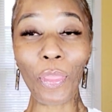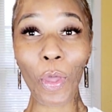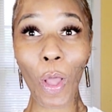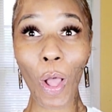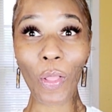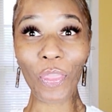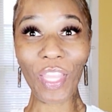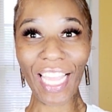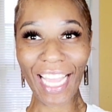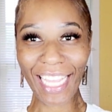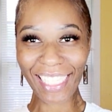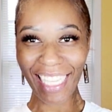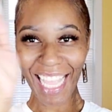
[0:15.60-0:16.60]
with all
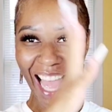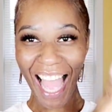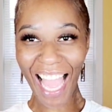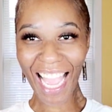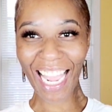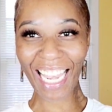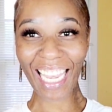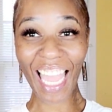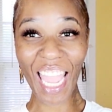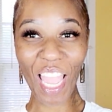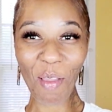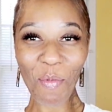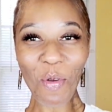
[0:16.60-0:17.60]
things
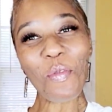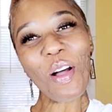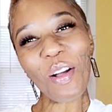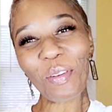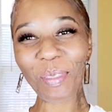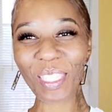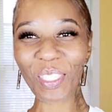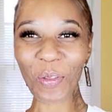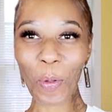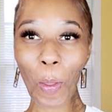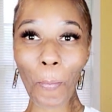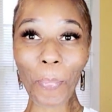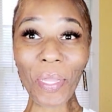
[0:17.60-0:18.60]
glam. Welcome
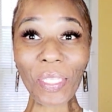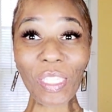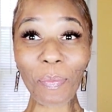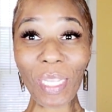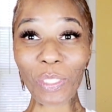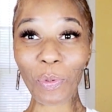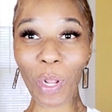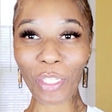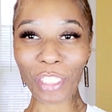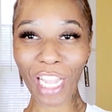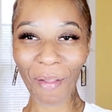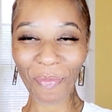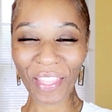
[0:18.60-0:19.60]
to Build a Bitch
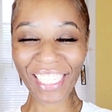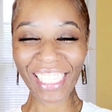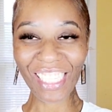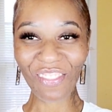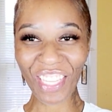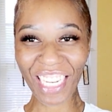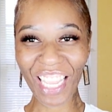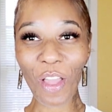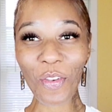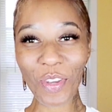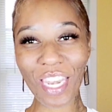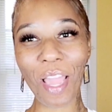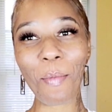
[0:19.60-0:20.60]
Workshop. This is
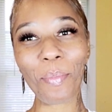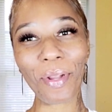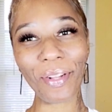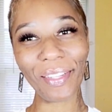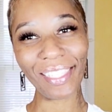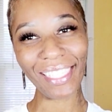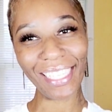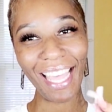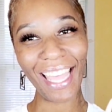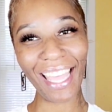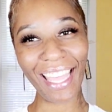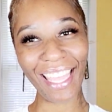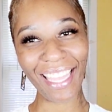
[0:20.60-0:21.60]
video number
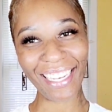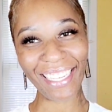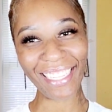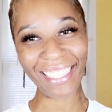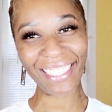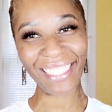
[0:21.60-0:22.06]
10.